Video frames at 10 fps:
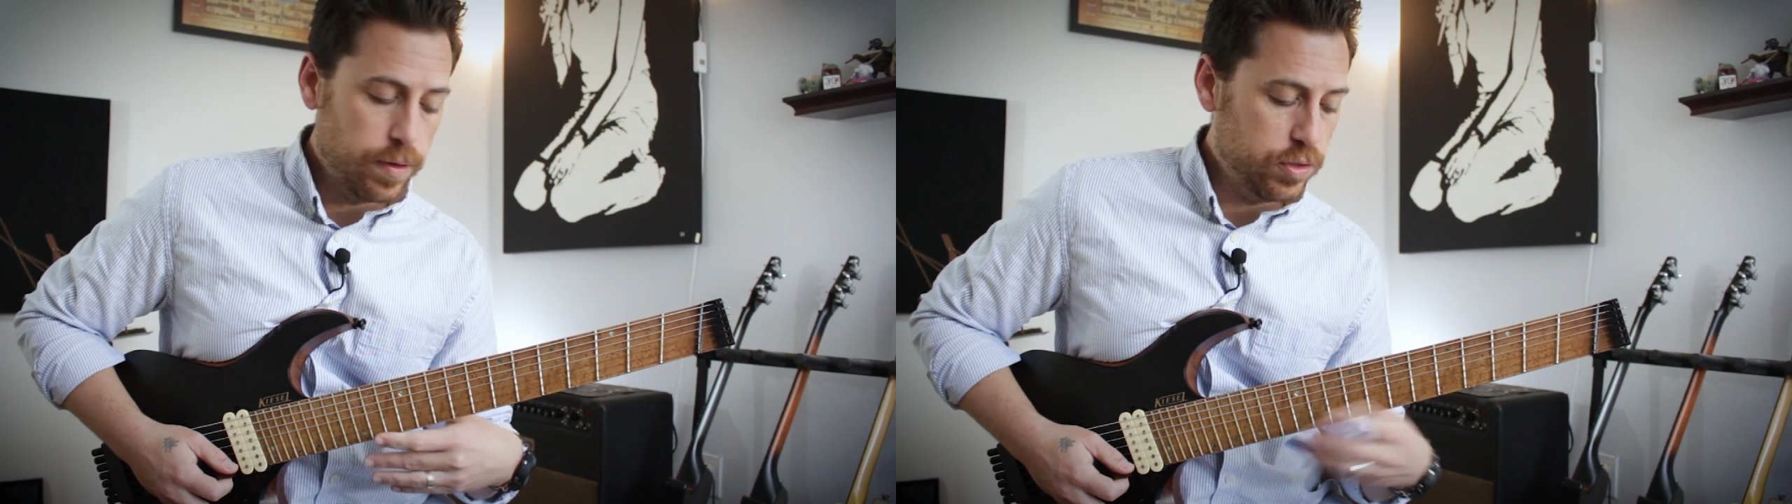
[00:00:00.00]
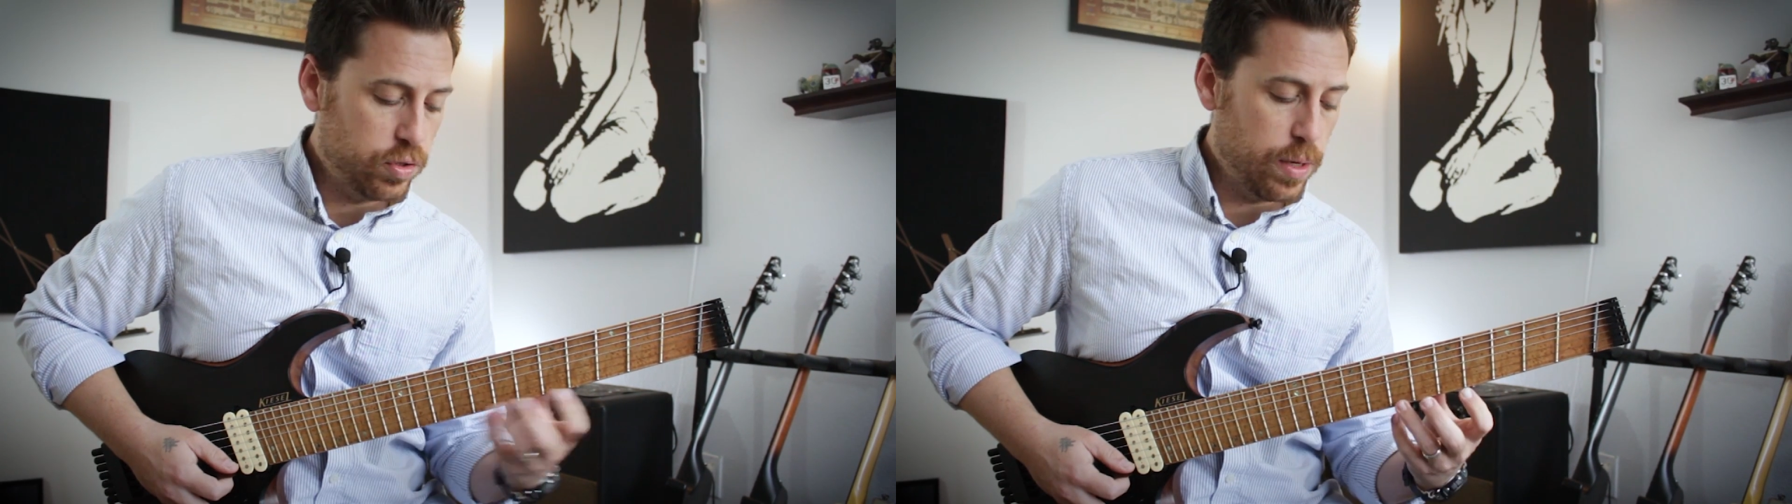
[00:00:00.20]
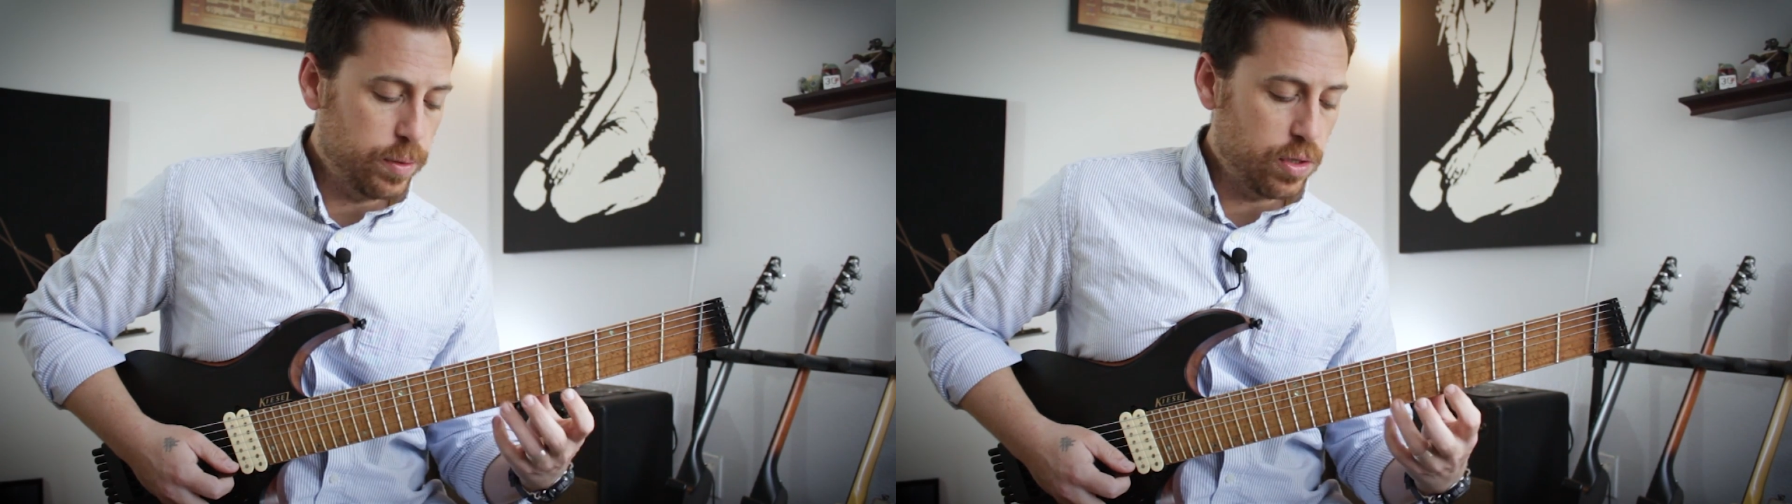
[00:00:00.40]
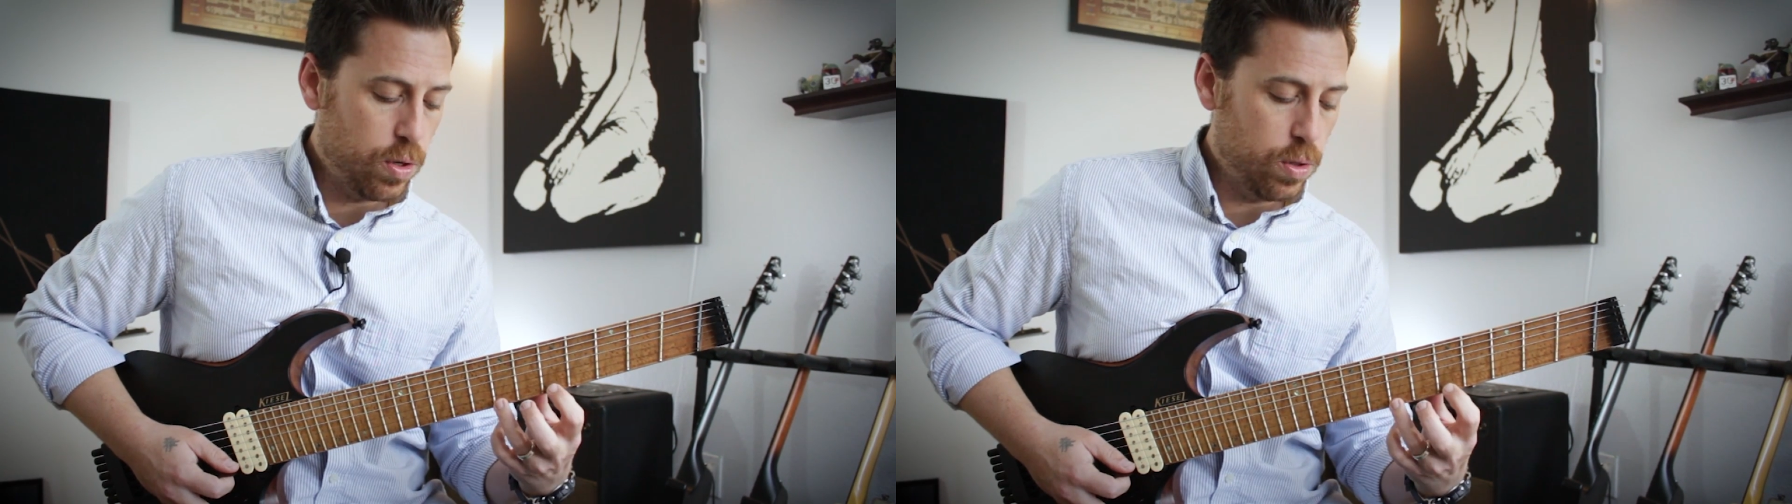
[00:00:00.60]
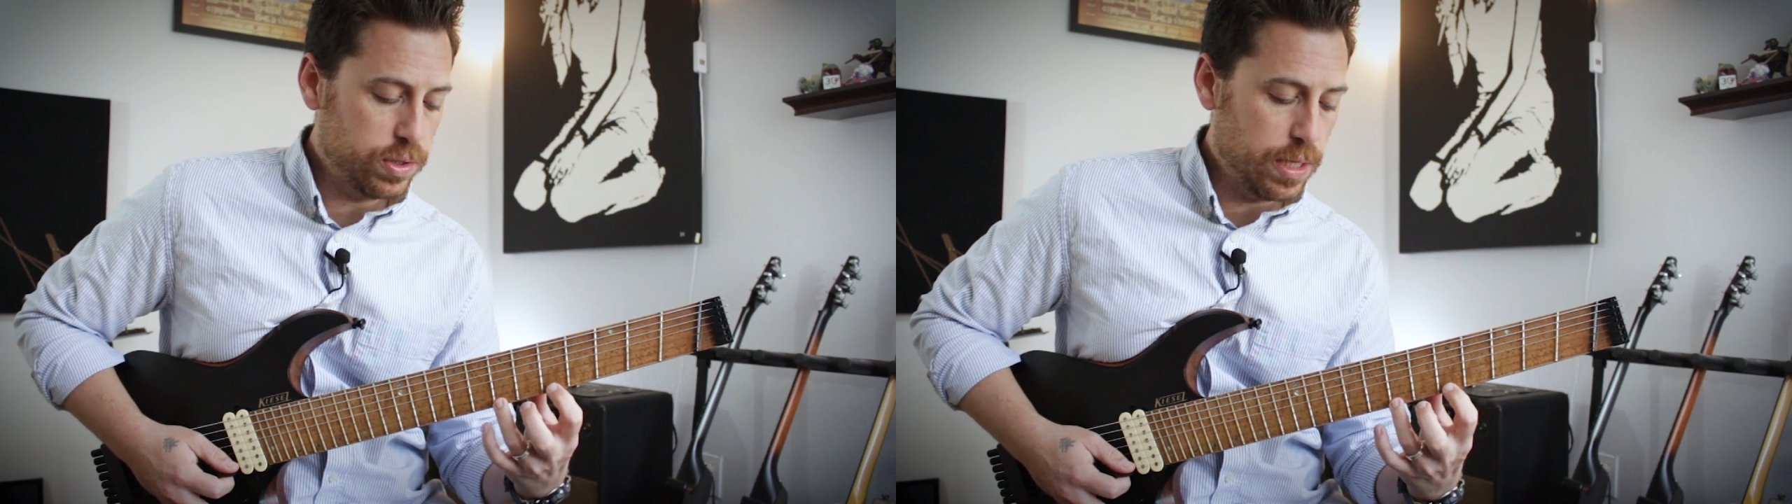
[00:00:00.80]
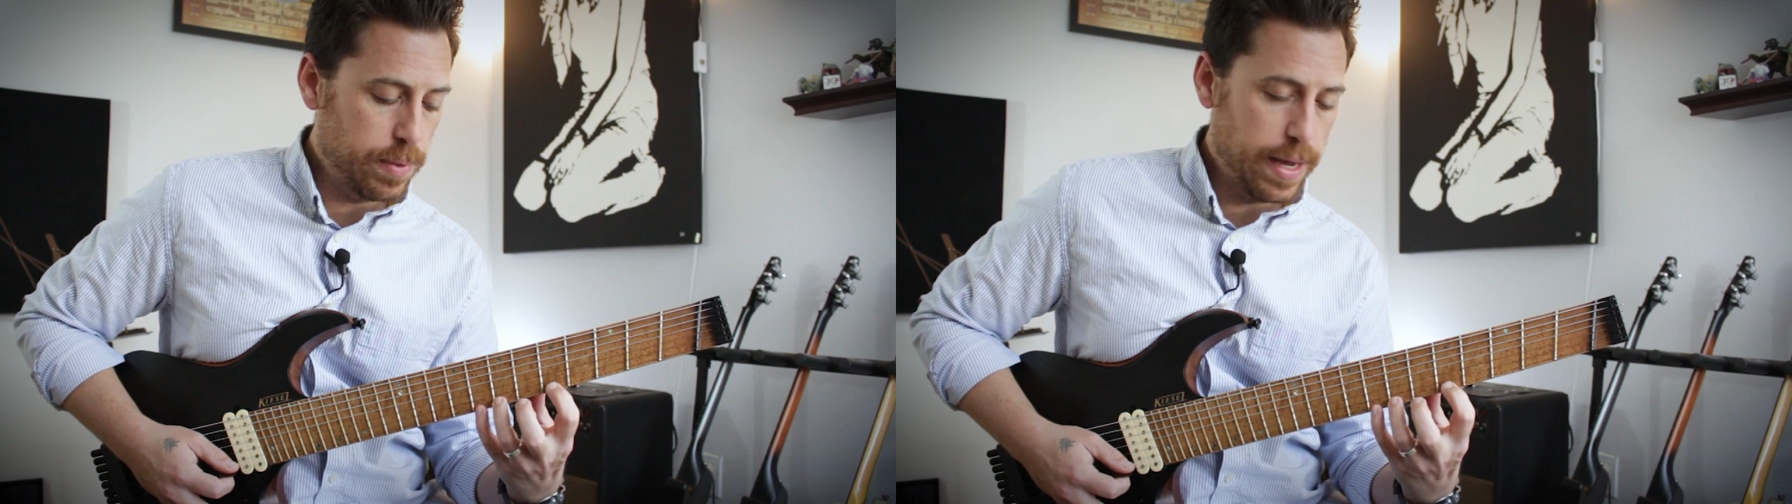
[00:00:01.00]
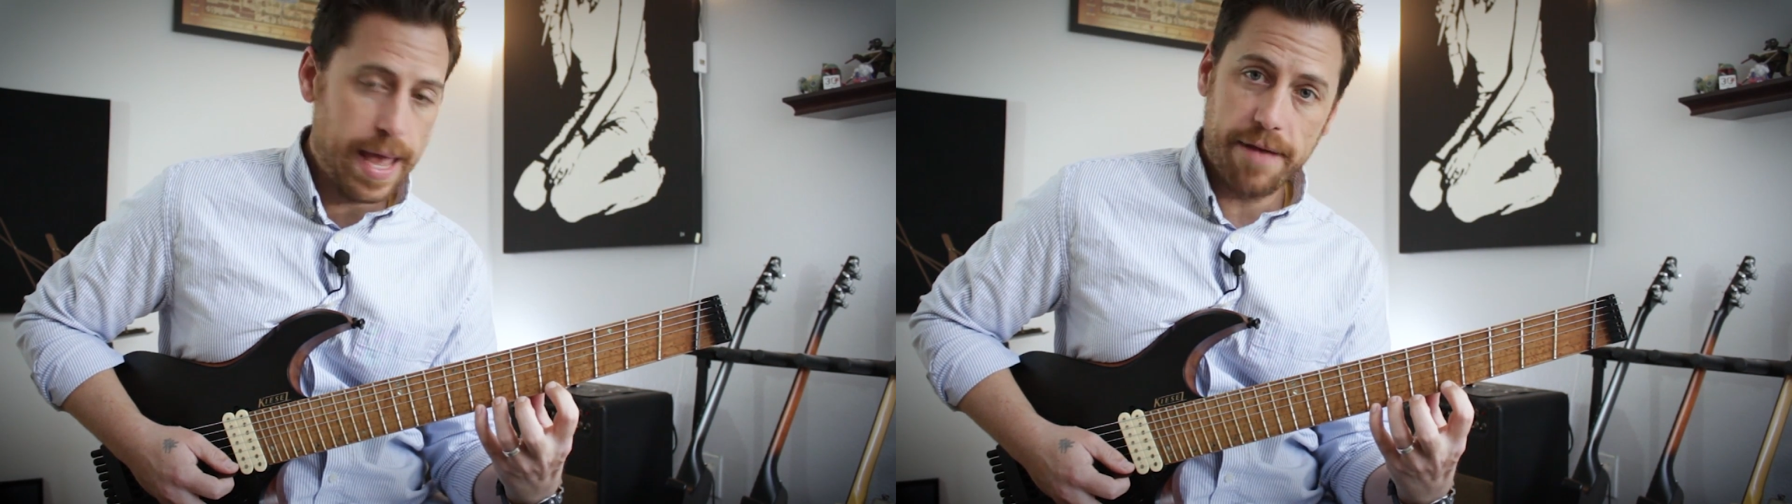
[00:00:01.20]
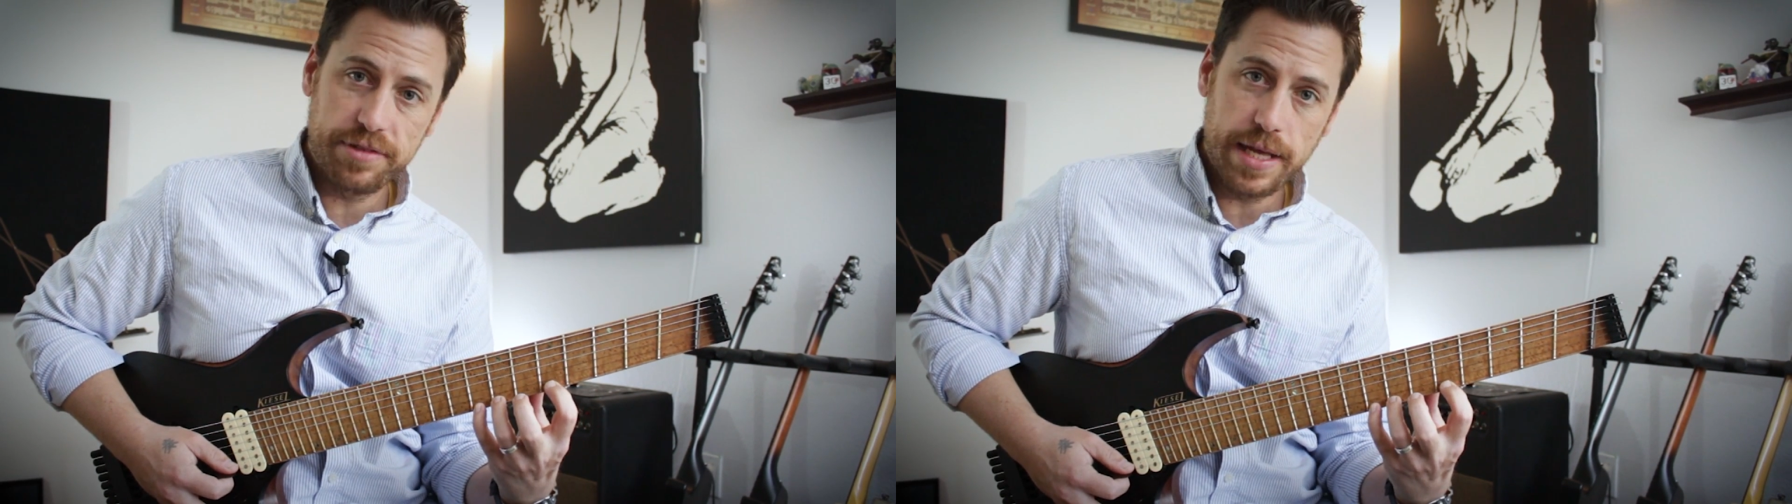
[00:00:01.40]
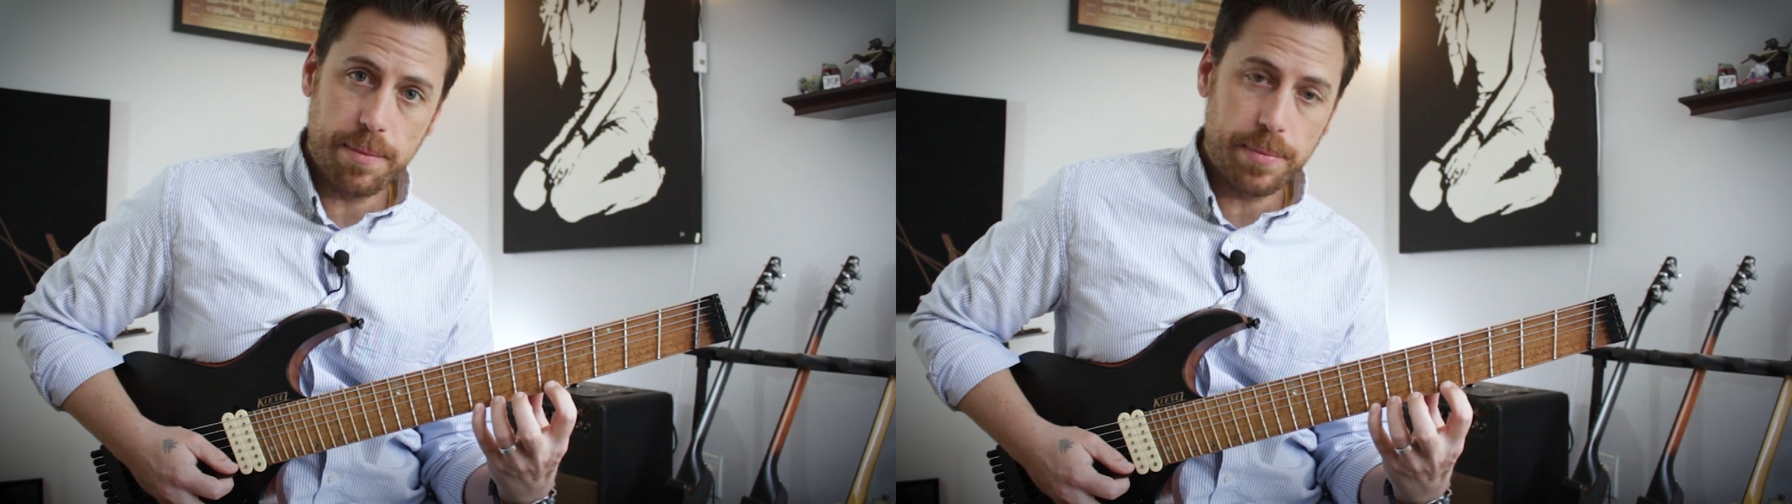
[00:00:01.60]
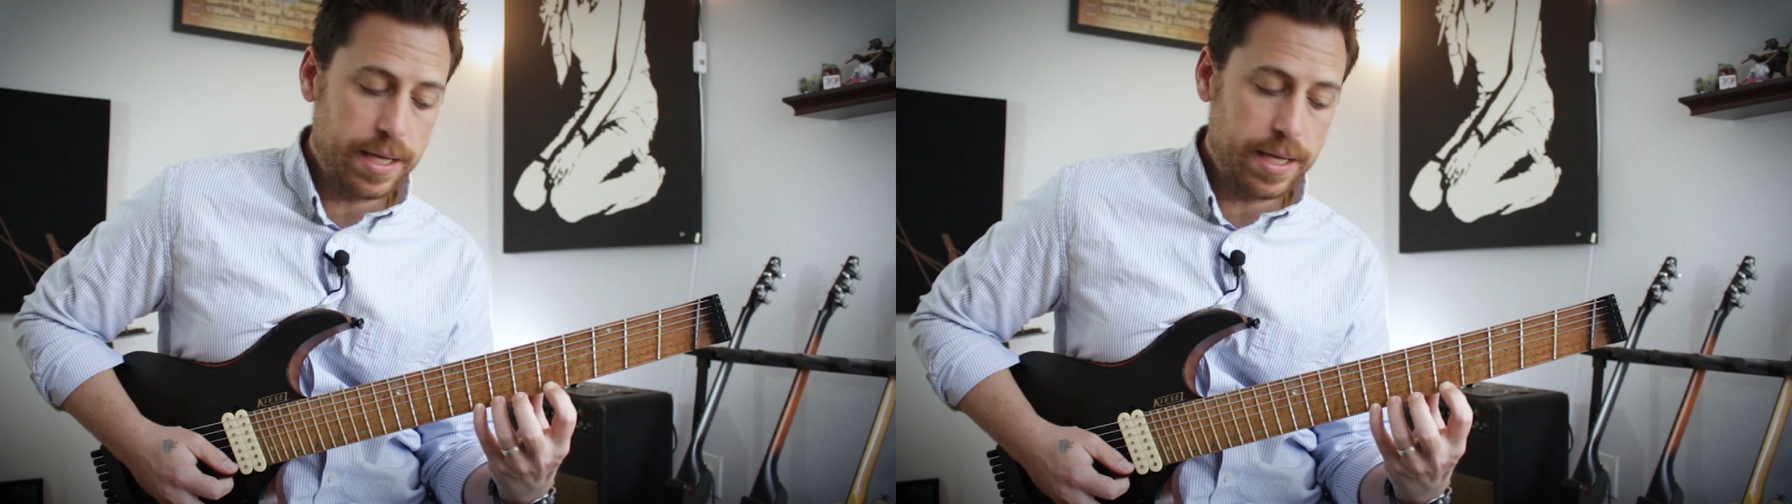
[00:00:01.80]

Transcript: right, so now it's a whole step and a half step